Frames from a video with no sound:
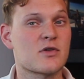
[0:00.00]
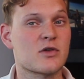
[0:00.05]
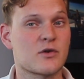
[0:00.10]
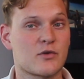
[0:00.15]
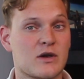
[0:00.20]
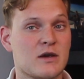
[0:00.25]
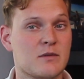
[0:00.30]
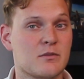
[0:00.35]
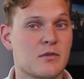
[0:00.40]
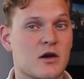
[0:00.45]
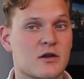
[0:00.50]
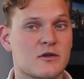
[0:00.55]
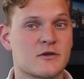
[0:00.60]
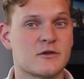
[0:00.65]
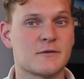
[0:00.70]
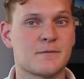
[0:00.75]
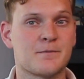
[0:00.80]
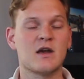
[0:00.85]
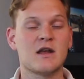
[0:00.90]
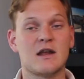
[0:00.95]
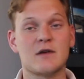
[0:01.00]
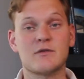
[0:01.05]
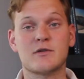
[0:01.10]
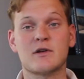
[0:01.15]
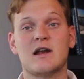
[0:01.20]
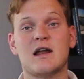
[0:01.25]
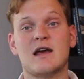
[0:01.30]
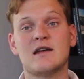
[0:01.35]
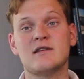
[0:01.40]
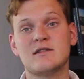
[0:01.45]
3 months.
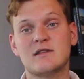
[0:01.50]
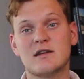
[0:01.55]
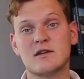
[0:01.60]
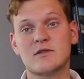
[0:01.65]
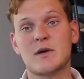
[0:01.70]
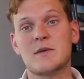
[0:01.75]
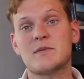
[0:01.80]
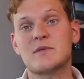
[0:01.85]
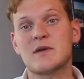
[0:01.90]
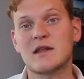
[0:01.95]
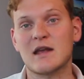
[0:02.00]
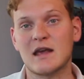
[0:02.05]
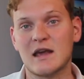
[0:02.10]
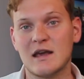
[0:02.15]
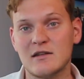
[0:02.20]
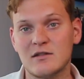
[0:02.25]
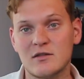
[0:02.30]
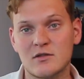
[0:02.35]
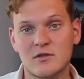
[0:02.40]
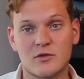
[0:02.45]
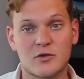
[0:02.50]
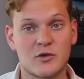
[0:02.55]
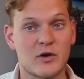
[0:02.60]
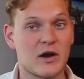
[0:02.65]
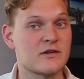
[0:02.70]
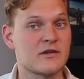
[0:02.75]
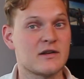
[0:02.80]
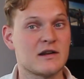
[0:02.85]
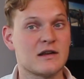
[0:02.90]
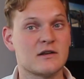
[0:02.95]
Nevertheless, this website is
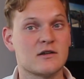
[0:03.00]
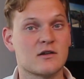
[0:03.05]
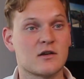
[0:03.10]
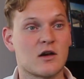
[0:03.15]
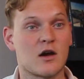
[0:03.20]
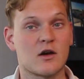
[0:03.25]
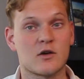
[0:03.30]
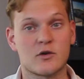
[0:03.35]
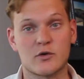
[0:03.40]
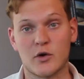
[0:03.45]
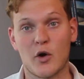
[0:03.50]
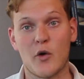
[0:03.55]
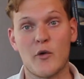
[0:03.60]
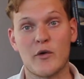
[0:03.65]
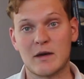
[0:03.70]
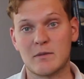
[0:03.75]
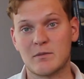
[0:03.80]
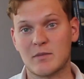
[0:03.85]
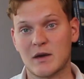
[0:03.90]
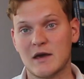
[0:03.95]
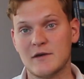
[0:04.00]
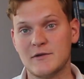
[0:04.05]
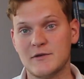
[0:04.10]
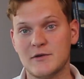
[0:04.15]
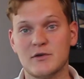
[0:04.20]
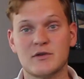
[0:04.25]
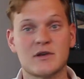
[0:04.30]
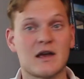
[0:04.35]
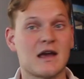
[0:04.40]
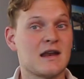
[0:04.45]
gradually growing in
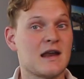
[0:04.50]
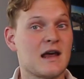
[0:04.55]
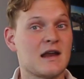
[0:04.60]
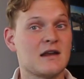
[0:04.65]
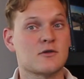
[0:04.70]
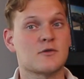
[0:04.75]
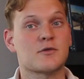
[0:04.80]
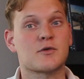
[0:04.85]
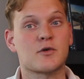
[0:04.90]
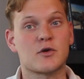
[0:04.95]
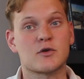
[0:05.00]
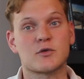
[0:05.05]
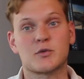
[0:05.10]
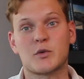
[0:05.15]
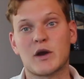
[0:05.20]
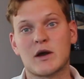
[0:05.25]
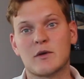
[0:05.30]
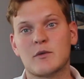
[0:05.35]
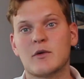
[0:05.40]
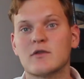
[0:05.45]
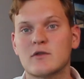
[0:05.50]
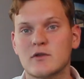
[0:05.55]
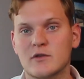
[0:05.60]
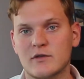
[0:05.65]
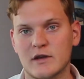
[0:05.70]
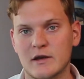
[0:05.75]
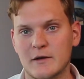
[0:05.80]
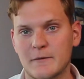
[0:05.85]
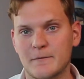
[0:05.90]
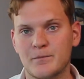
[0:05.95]
page views, and that is of course what I want to
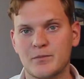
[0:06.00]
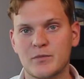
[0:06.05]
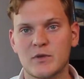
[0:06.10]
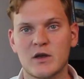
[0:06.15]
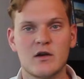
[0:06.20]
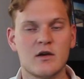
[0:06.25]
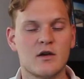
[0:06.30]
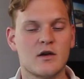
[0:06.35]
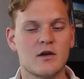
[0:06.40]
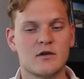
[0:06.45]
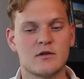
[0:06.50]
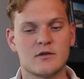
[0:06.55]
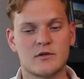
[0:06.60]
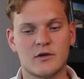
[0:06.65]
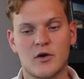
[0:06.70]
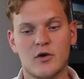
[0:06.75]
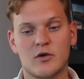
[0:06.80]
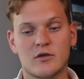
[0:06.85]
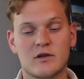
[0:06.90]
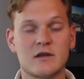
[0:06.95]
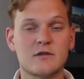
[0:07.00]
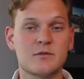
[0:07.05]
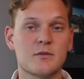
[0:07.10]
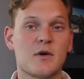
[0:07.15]
see. So this